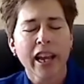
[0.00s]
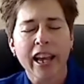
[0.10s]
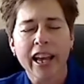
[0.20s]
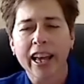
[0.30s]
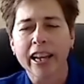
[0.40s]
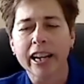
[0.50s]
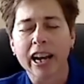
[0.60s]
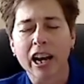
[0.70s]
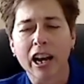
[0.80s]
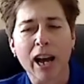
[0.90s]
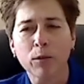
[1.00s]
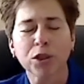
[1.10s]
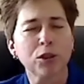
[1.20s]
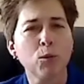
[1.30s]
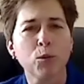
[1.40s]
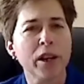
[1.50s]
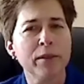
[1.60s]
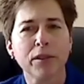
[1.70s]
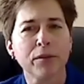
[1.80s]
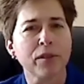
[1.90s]
And I was so
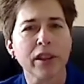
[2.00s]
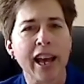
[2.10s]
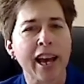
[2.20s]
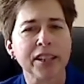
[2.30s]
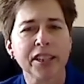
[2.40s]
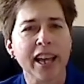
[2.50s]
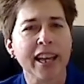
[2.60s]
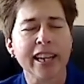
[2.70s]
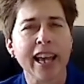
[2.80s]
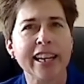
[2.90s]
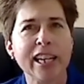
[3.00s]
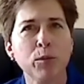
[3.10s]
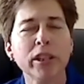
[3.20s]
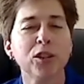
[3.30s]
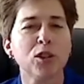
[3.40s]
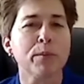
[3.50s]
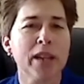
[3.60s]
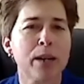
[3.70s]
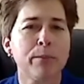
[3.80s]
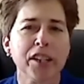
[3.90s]
grateful for that. And he really took me out
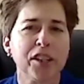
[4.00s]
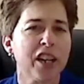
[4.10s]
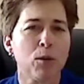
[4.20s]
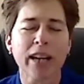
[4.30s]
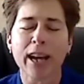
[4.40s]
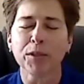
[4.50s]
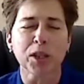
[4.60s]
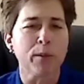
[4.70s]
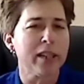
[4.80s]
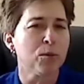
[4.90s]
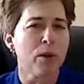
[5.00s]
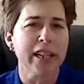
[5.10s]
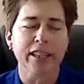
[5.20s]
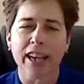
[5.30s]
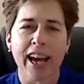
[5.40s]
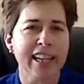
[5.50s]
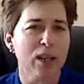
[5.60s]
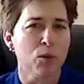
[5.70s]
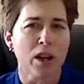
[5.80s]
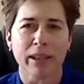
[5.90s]
of my shell. When I was in my 20s, I didn't
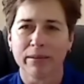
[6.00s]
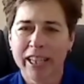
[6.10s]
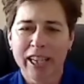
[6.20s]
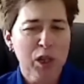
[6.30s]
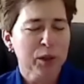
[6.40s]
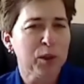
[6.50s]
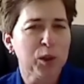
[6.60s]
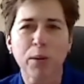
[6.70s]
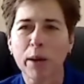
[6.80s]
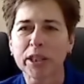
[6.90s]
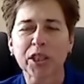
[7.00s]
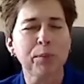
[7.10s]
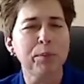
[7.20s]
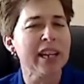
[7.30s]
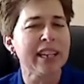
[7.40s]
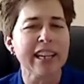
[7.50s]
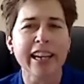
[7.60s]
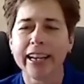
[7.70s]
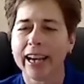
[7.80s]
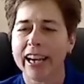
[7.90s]
want to do public
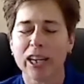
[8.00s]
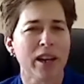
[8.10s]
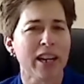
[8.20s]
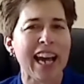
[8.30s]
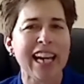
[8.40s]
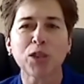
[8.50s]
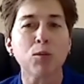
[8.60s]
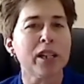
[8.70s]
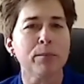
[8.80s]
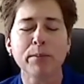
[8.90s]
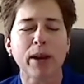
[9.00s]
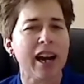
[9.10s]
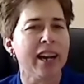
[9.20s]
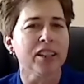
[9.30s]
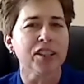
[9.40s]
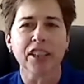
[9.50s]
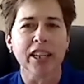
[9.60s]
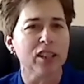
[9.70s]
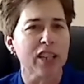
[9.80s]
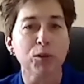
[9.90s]
speaking. I just wanted to be behind the
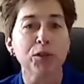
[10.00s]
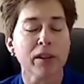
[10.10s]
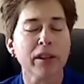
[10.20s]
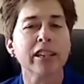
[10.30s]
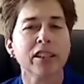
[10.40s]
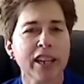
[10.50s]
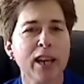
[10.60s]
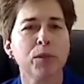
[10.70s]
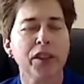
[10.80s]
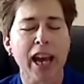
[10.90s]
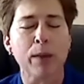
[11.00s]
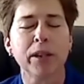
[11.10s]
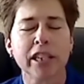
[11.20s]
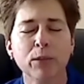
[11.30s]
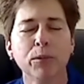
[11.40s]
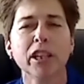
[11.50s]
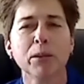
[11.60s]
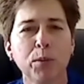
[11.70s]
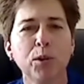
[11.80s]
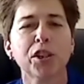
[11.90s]
scenes. I was very content with that, but he really
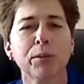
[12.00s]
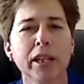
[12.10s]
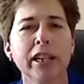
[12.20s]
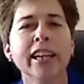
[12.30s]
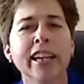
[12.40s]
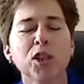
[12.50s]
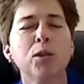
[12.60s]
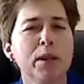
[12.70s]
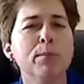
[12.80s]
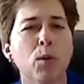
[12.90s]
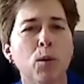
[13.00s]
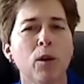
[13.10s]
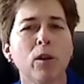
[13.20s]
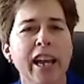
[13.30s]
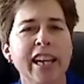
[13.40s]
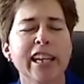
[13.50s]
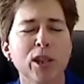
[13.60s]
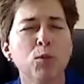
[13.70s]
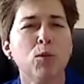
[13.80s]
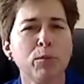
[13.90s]
pushed me to be more, and he
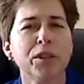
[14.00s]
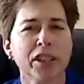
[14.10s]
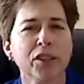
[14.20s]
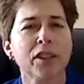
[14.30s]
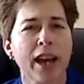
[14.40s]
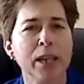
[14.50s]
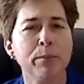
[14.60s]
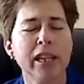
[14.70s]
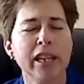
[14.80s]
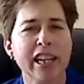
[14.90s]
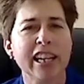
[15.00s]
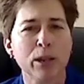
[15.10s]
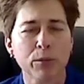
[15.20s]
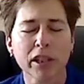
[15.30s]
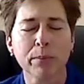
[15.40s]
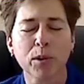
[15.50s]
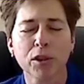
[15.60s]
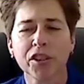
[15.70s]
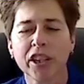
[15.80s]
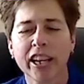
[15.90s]
knew what was inside me, and he really
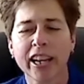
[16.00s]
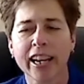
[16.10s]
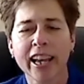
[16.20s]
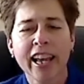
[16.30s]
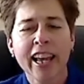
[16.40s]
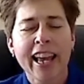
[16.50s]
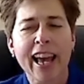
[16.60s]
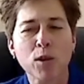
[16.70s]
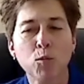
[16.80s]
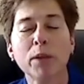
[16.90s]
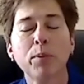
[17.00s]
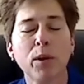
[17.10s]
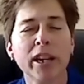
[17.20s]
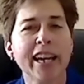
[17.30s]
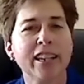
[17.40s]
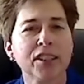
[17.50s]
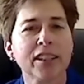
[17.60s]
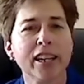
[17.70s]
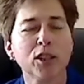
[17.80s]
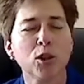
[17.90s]
pushed it. And at one point I
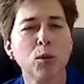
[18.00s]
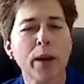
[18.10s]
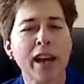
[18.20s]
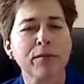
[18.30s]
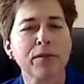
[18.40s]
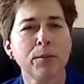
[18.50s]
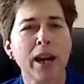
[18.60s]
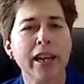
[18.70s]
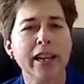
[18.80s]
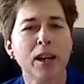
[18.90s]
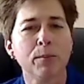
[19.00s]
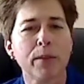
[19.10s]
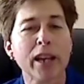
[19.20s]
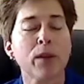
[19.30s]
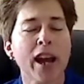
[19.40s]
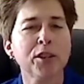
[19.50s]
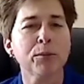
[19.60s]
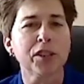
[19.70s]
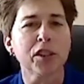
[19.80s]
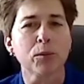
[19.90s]
decided to go back for my my
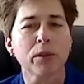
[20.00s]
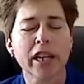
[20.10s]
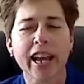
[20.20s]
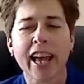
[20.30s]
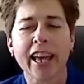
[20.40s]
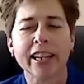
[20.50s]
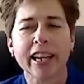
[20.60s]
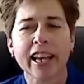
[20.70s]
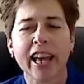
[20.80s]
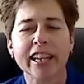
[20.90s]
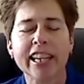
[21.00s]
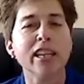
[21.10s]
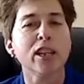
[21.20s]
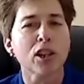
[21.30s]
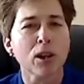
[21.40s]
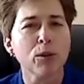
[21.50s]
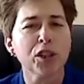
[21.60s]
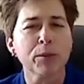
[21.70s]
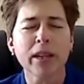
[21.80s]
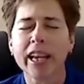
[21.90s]
graduate degree, and he encouraged
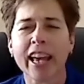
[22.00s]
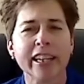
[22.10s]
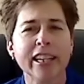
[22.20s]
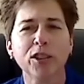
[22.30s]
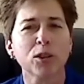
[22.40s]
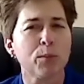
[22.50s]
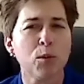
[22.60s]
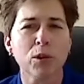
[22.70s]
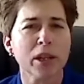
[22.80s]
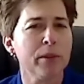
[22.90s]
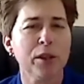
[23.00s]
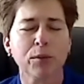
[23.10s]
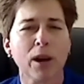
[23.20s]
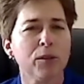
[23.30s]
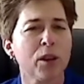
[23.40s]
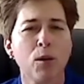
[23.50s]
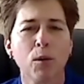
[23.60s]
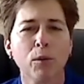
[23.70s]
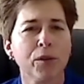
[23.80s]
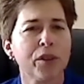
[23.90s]
me, and he supported me throughout the
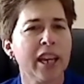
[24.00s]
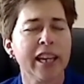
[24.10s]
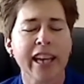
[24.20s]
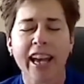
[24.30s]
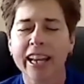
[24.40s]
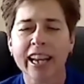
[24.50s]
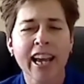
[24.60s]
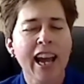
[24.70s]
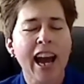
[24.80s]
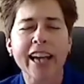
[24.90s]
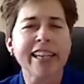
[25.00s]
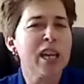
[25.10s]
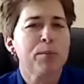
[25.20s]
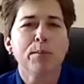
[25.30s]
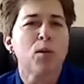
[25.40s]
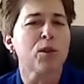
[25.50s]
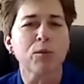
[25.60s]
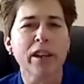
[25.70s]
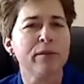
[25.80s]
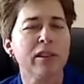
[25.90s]
whole thing. And I can't be more
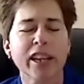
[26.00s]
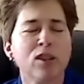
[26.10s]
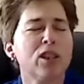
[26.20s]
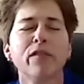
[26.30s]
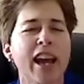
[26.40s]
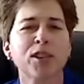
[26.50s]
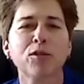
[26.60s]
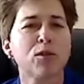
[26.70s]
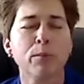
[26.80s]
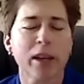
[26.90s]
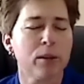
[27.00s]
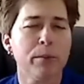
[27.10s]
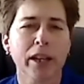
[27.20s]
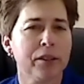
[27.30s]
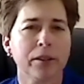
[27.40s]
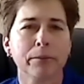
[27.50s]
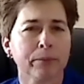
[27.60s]
grateful. I couldn't have asked for a better mentor.